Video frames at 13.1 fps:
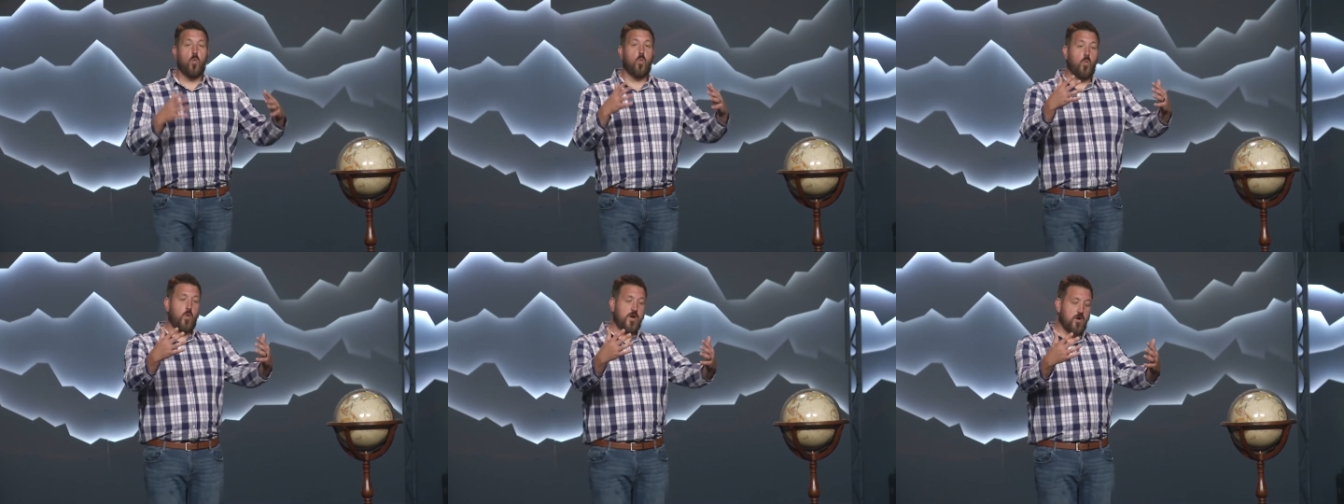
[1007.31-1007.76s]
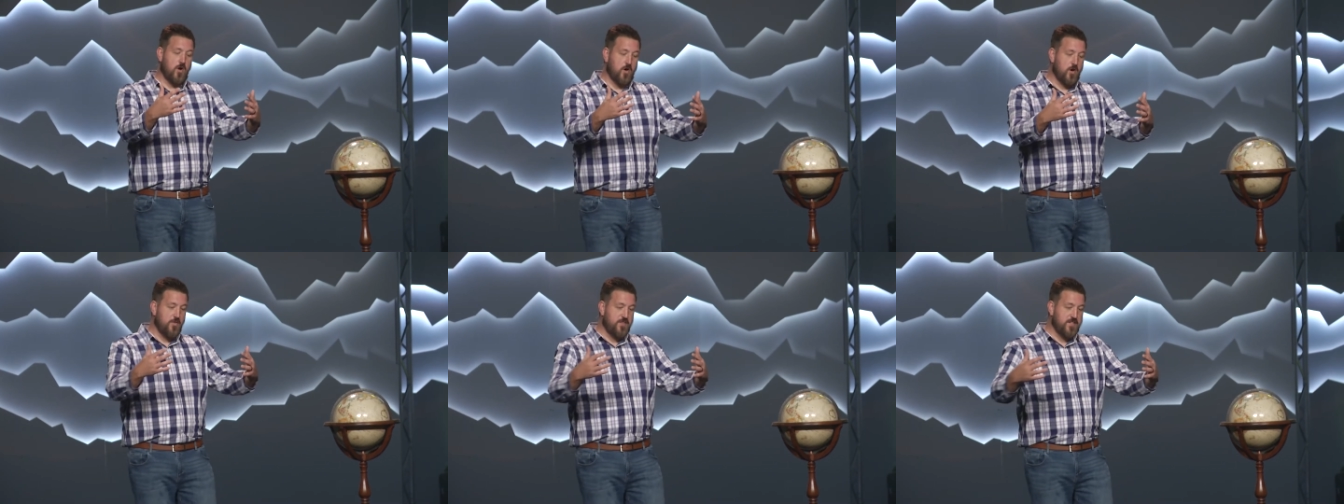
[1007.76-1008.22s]
when
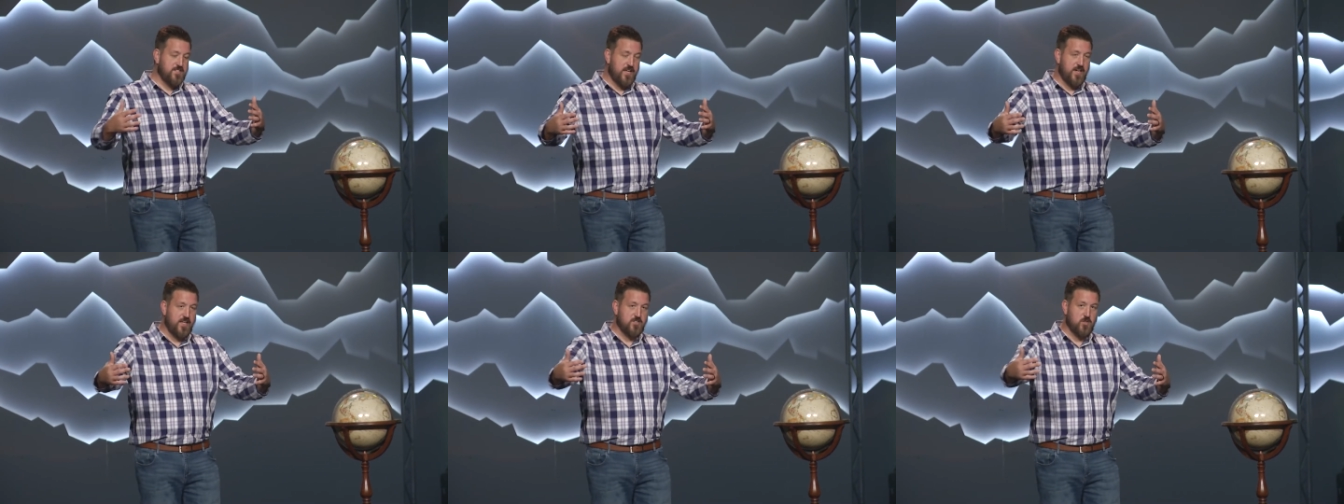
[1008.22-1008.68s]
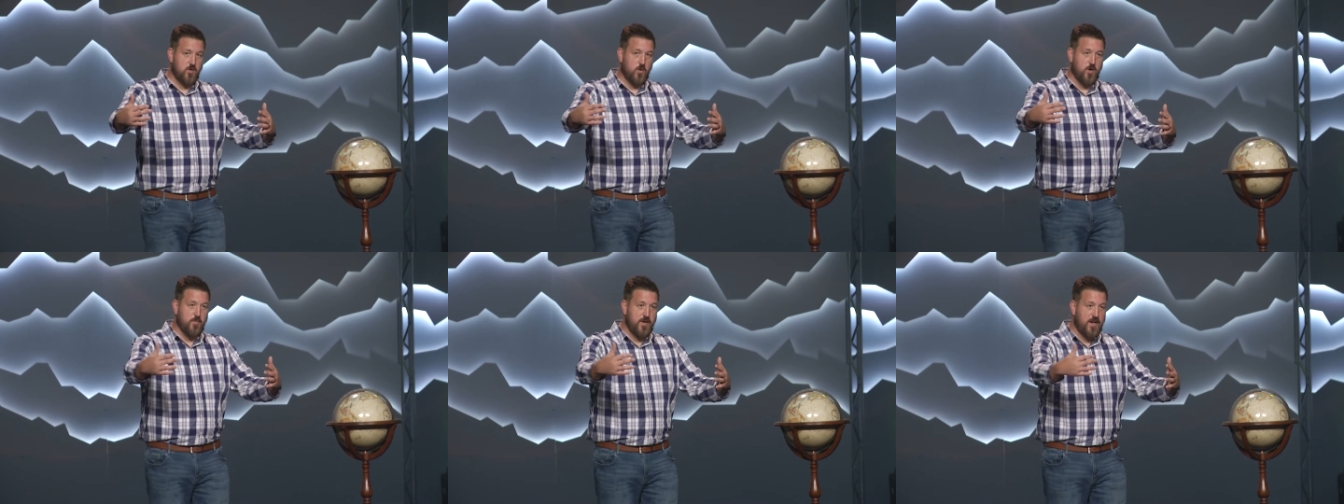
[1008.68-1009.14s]
Earth is in its
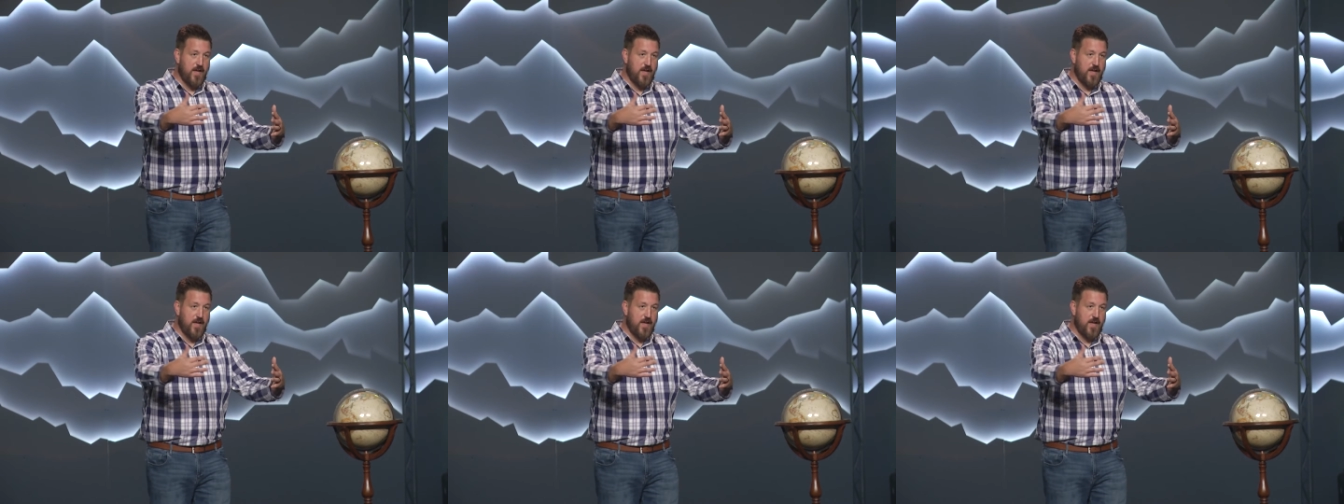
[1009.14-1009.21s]
orbit